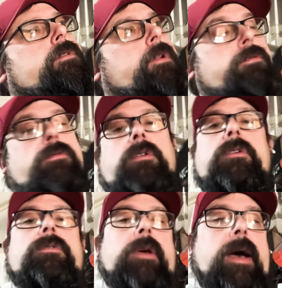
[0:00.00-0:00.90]
As long
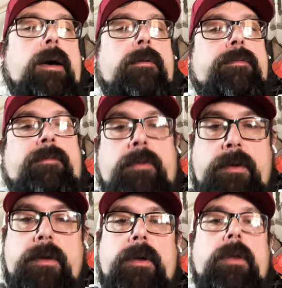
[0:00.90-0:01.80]
as you have
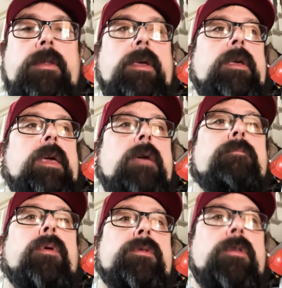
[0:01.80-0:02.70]
the
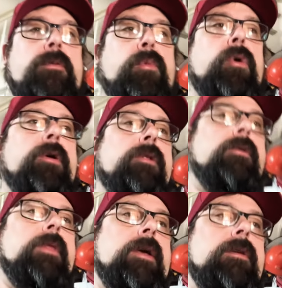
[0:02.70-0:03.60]
input to the
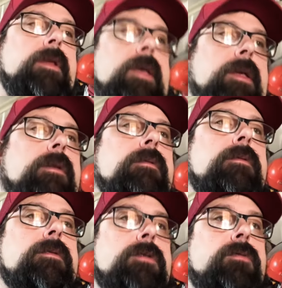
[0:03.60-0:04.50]
boiler that you need
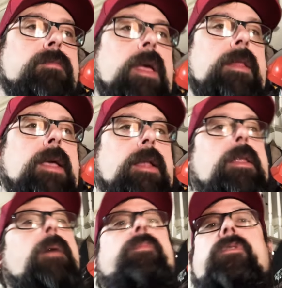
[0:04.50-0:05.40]
to maintain
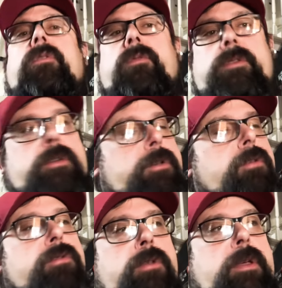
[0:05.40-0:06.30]
temperature, which
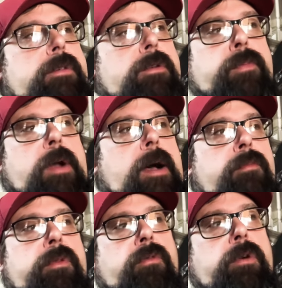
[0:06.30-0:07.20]
usually isn't a
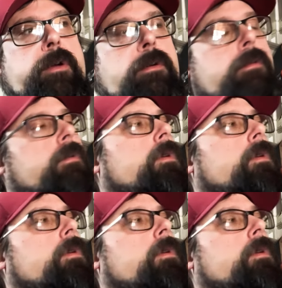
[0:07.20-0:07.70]
problem with oil.